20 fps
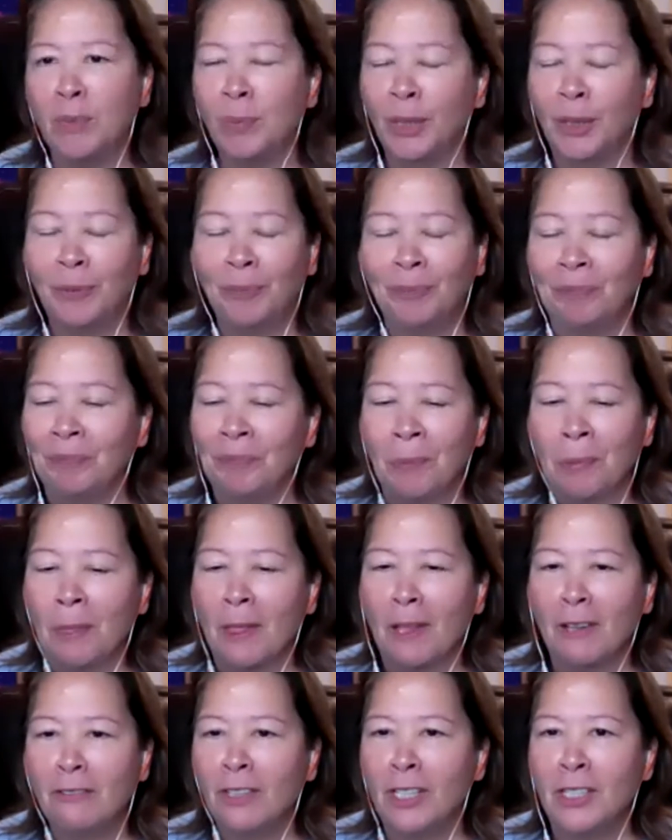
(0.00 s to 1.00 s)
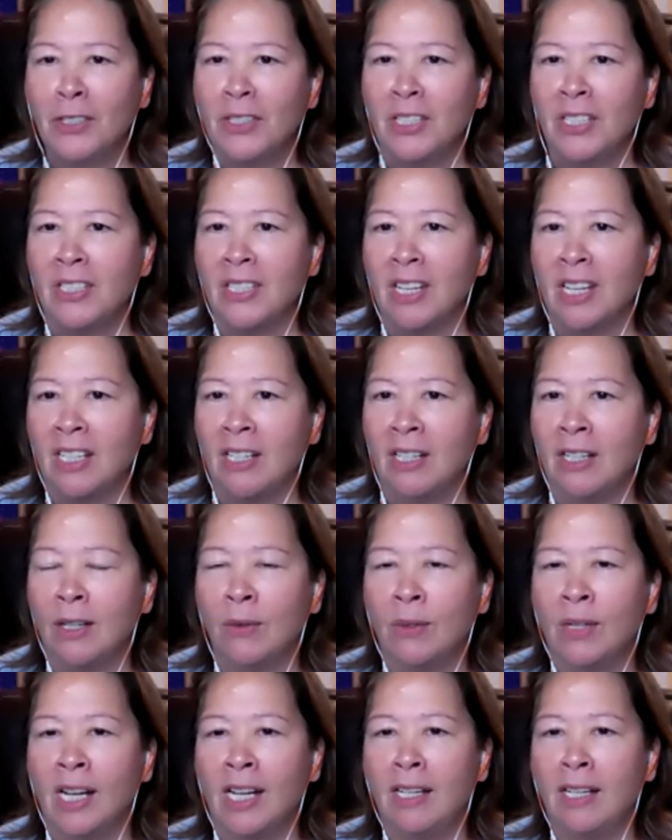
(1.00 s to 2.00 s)
but Rusty said, you know
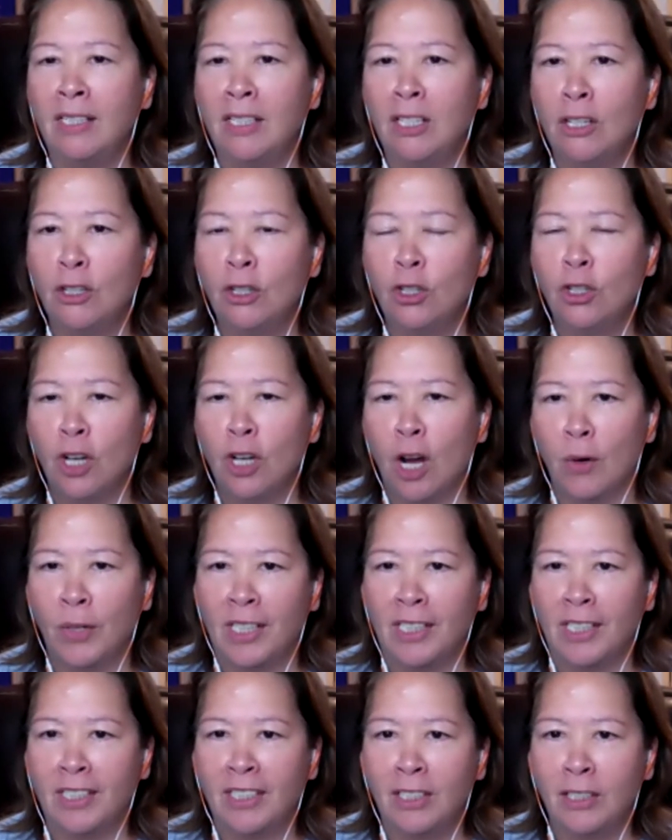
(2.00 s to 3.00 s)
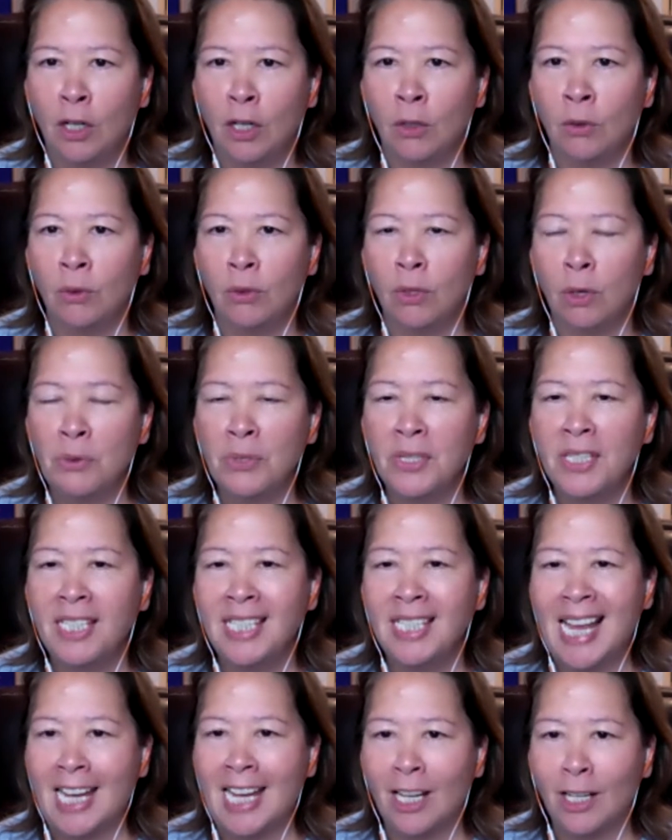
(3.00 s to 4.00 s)
what? Show it. Don't don't
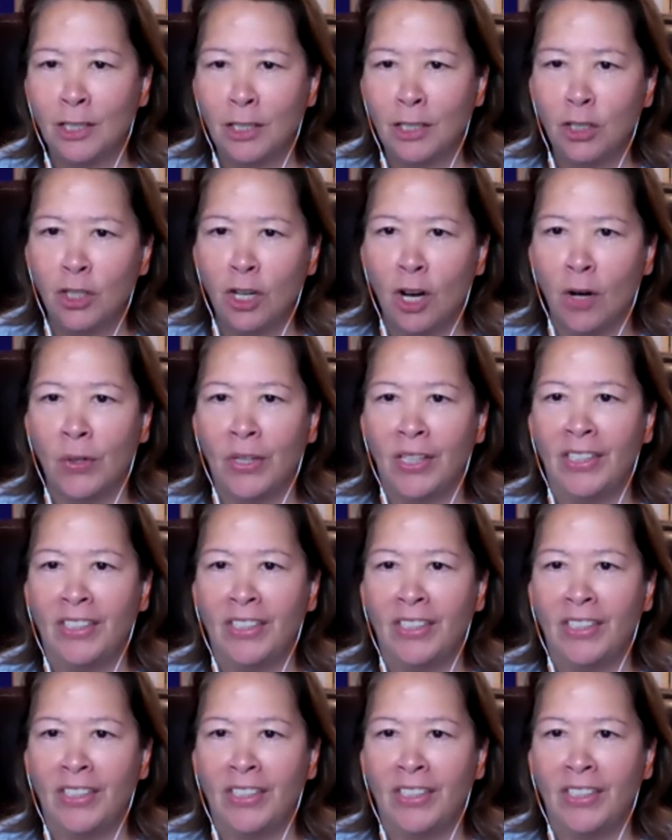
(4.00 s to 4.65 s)
say it, show it.